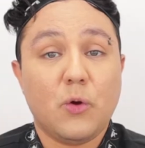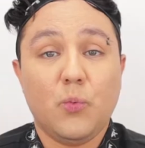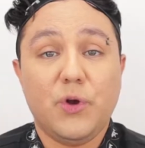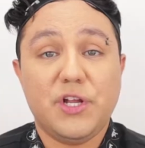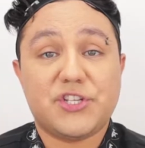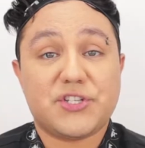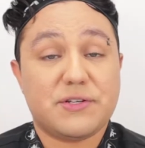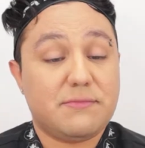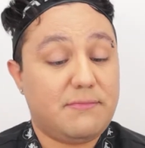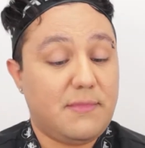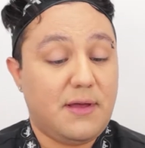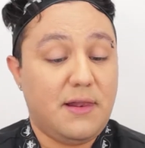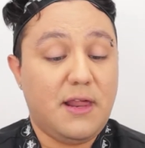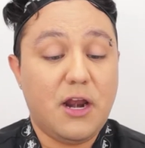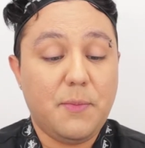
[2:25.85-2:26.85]
which
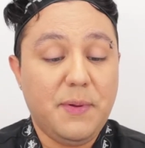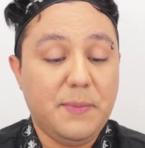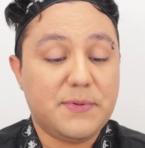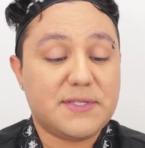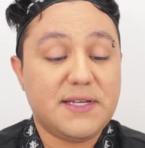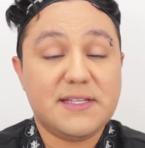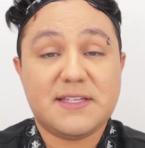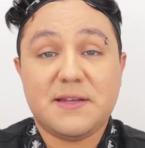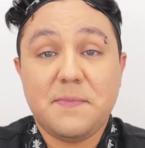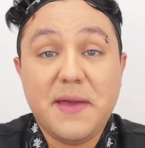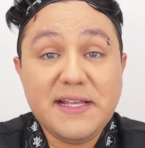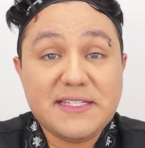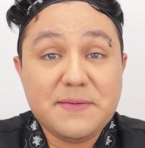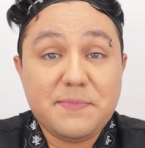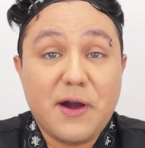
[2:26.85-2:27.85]
a lot of people say it's an
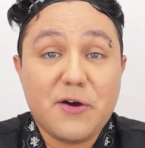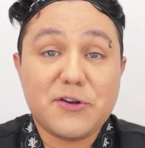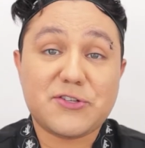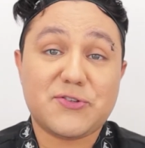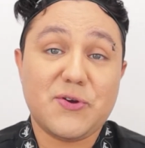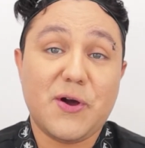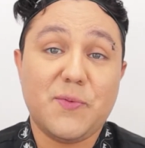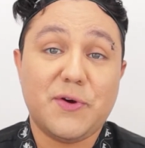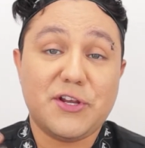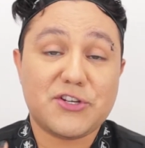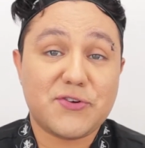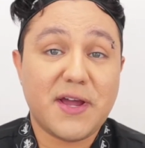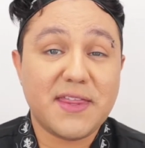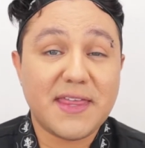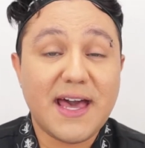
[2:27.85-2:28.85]
amazing powder, so I want to
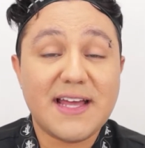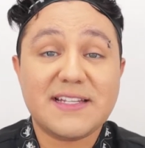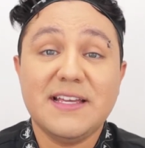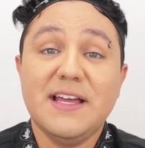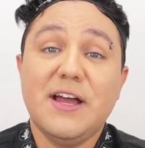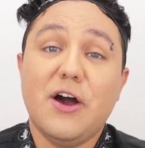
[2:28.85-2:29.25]
try that.